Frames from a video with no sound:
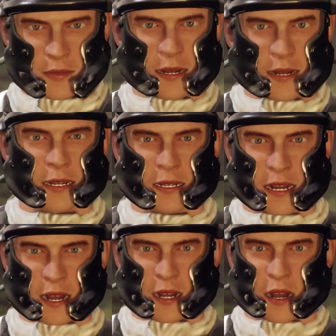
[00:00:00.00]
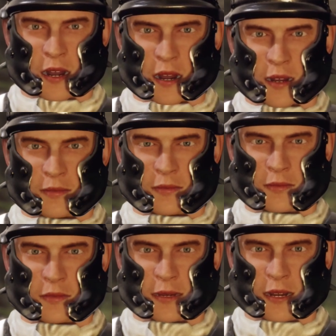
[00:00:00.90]
So this is what Horatius
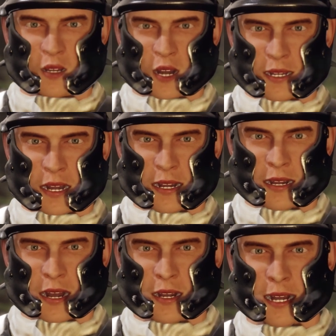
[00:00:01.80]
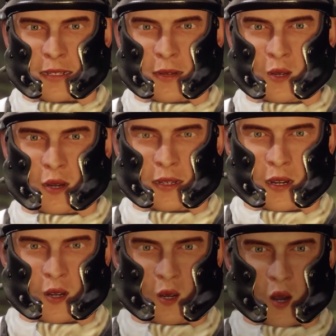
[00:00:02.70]
used to look like, and this is what
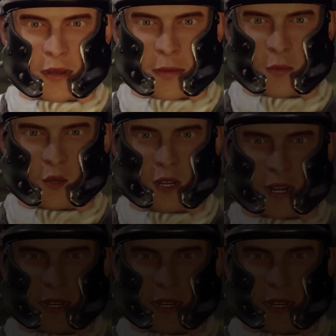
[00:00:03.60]
he looks like now in